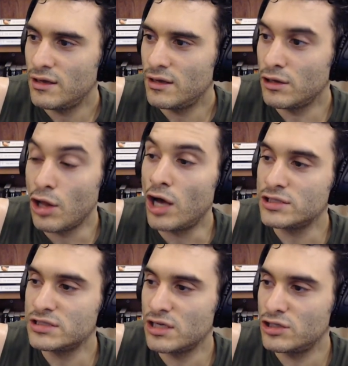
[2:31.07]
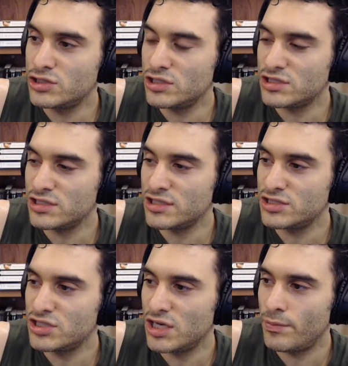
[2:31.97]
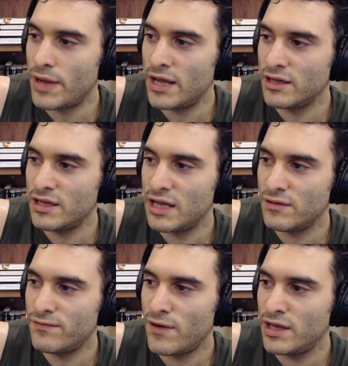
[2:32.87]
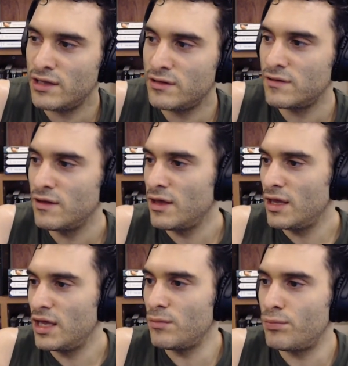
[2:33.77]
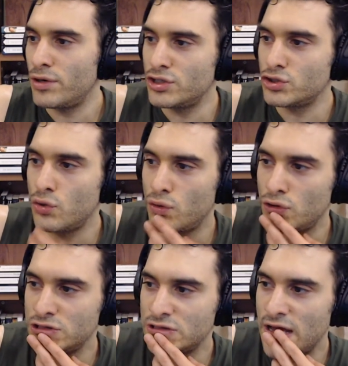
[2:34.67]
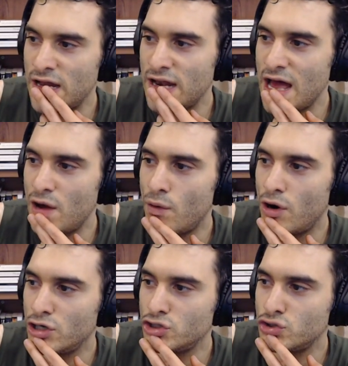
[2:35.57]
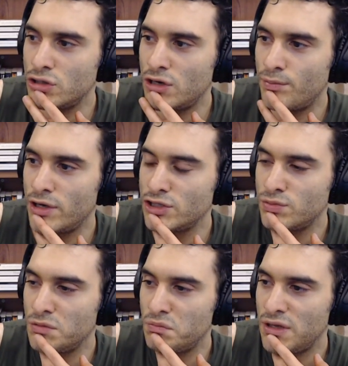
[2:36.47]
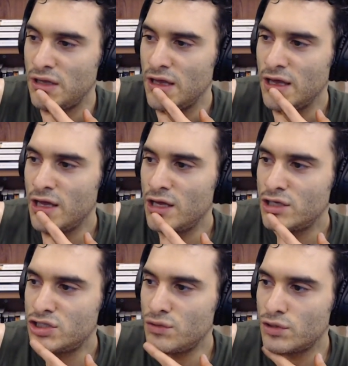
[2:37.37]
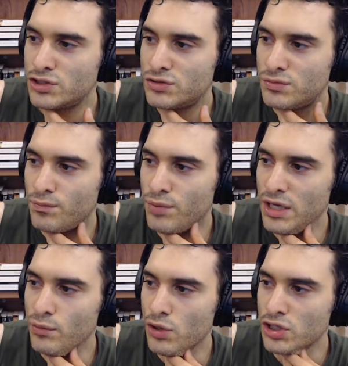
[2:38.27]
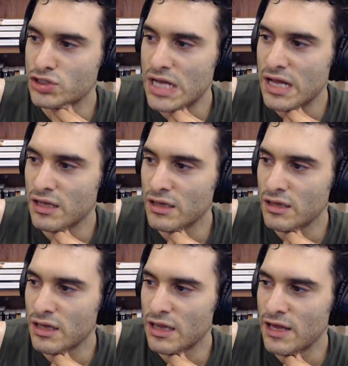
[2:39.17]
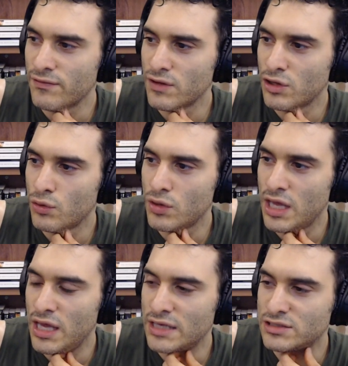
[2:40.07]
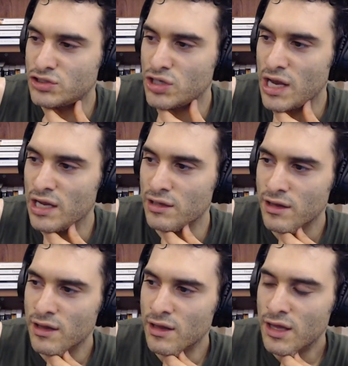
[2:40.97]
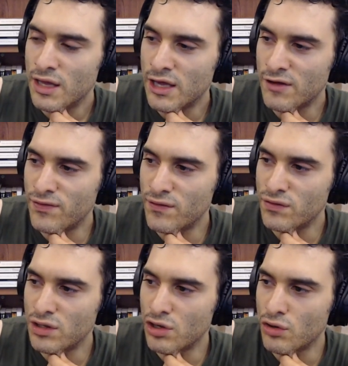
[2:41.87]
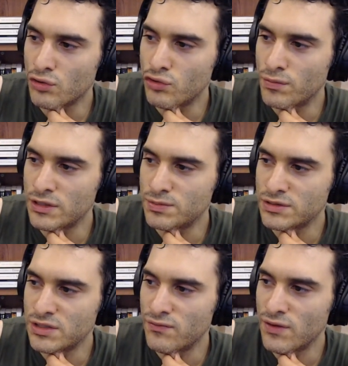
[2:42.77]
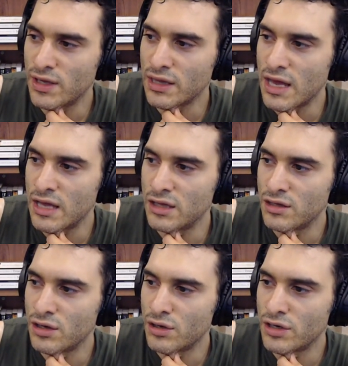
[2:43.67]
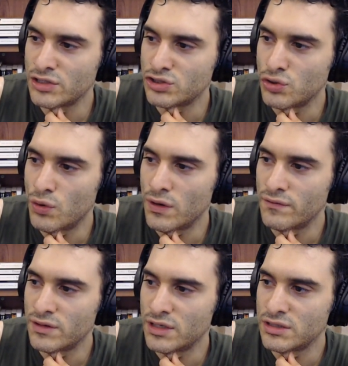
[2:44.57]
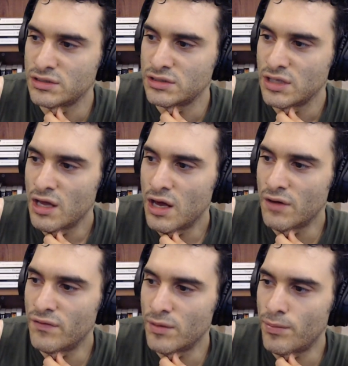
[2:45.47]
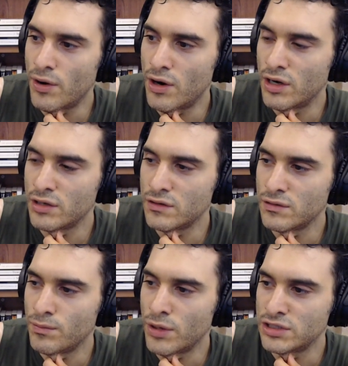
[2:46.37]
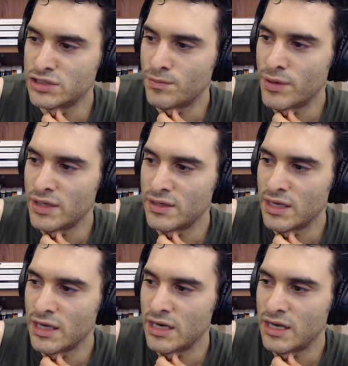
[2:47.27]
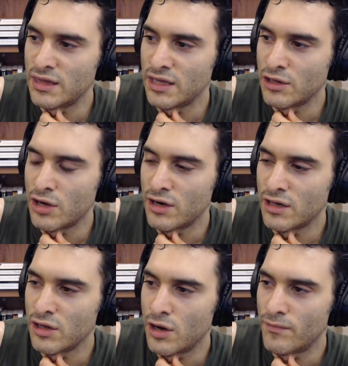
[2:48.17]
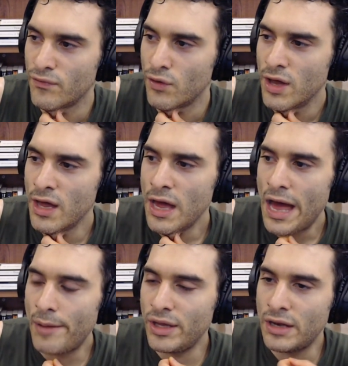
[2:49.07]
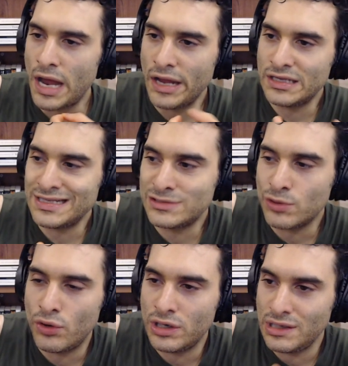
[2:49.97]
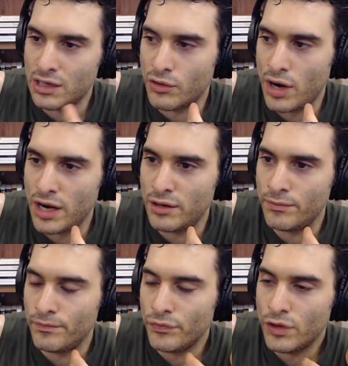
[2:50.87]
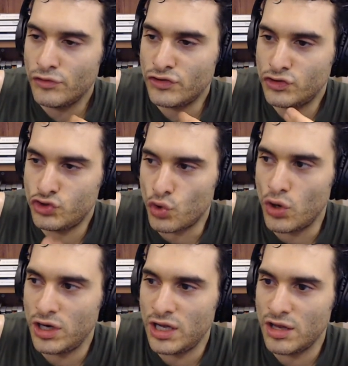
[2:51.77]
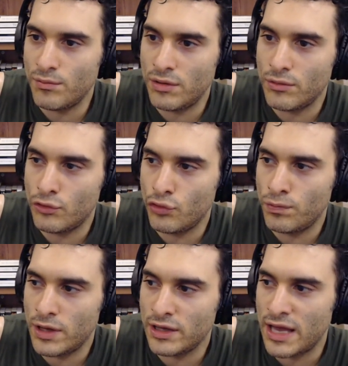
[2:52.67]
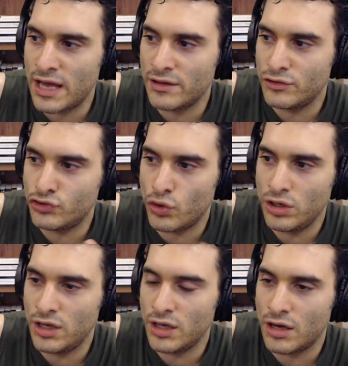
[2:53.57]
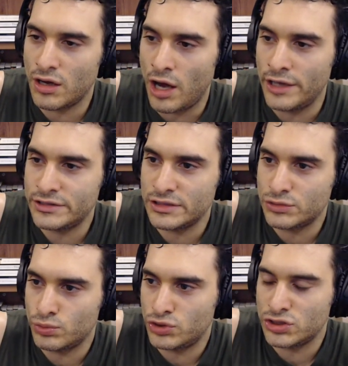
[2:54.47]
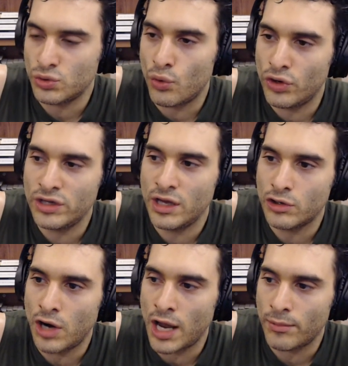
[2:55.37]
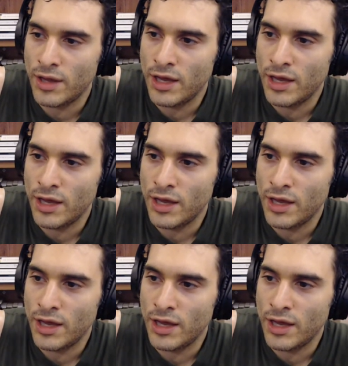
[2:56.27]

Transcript: lost her citizenship and can fight in British courts, and how harsh should her punishment be? She was brainwashed and left the UK as a child, a 15 year old to be specific, and there is no evidence of her part participating in anything directly harmful. I mean, it's already a crime just joining a group like that, joining ISIS, which is already a crime.